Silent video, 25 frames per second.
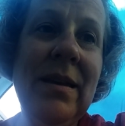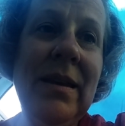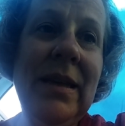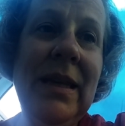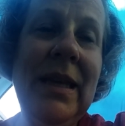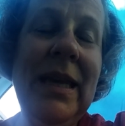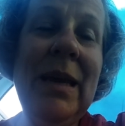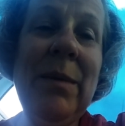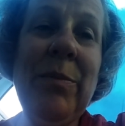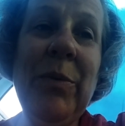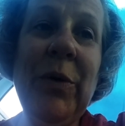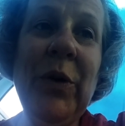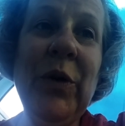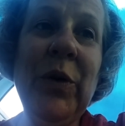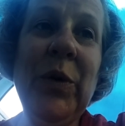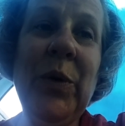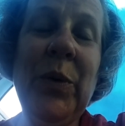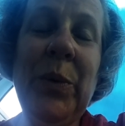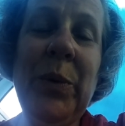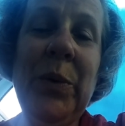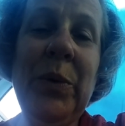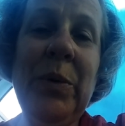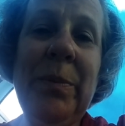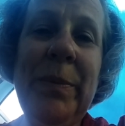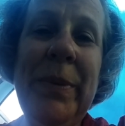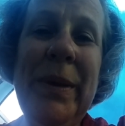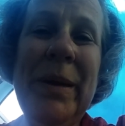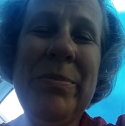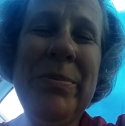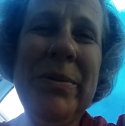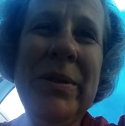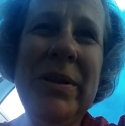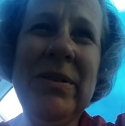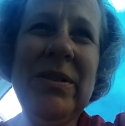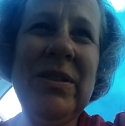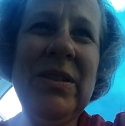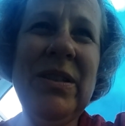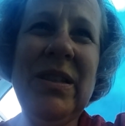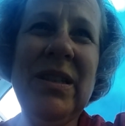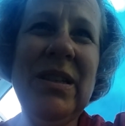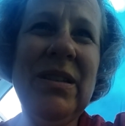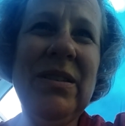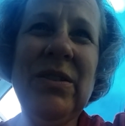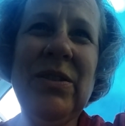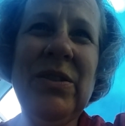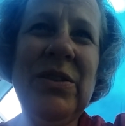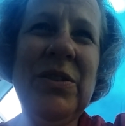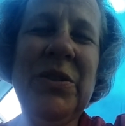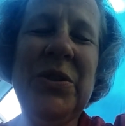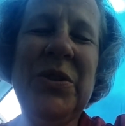keep her cool, people are
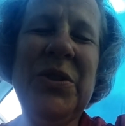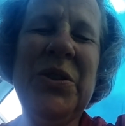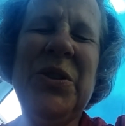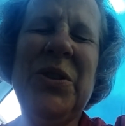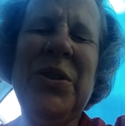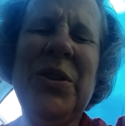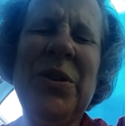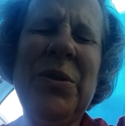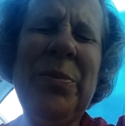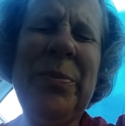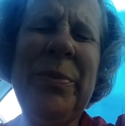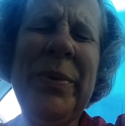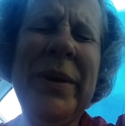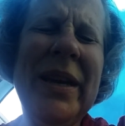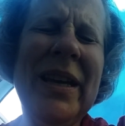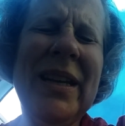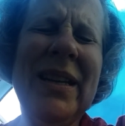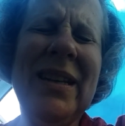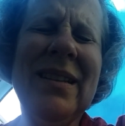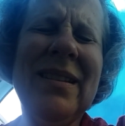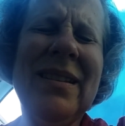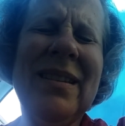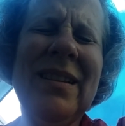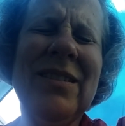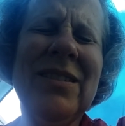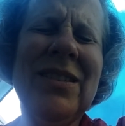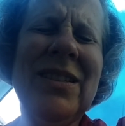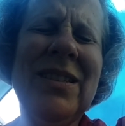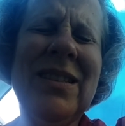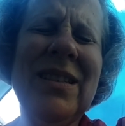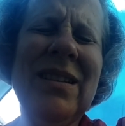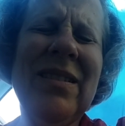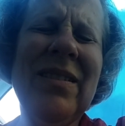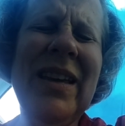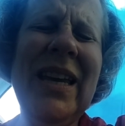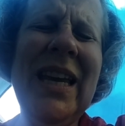still stupid. They're still